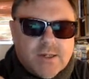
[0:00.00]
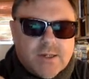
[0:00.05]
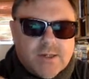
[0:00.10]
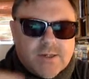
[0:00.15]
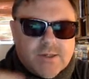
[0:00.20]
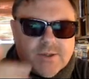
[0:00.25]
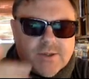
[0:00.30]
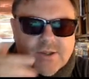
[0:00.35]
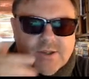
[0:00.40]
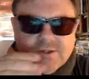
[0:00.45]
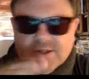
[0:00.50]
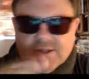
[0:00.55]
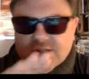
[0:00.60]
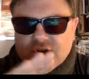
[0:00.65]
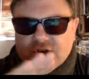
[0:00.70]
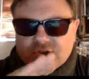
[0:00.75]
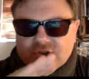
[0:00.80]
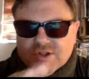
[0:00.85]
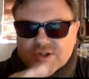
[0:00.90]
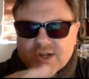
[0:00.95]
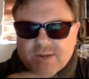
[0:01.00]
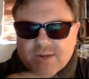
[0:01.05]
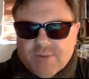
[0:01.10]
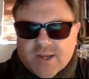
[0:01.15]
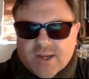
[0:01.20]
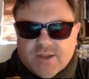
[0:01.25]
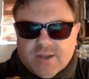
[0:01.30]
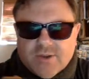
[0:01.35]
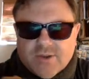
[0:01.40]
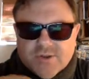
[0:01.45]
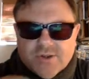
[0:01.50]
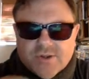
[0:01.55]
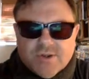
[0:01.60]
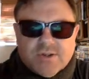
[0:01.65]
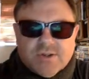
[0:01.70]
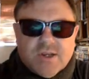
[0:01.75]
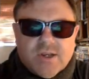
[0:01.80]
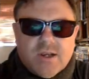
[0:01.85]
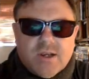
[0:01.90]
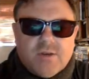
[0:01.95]
So they just concentrate on making those
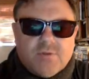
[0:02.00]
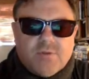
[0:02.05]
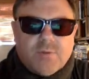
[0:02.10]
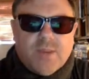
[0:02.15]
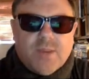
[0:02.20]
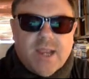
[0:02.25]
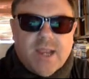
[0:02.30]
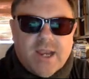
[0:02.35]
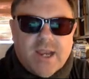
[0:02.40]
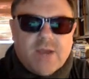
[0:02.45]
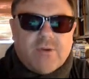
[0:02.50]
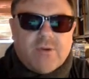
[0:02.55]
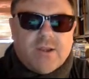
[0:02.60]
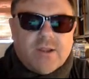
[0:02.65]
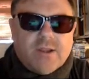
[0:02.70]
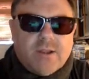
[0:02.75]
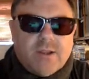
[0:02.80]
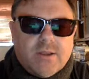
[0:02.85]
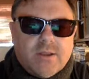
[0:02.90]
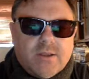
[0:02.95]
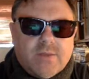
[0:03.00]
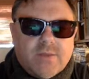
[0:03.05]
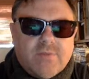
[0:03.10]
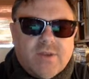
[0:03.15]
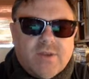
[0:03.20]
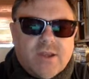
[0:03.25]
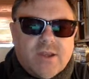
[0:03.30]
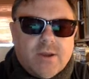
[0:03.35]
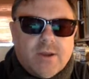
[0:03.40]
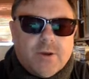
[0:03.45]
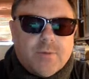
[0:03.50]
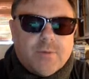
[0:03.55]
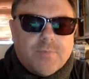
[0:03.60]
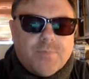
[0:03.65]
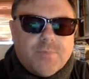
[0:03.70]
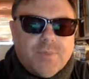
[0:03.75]
notes from hearing the video.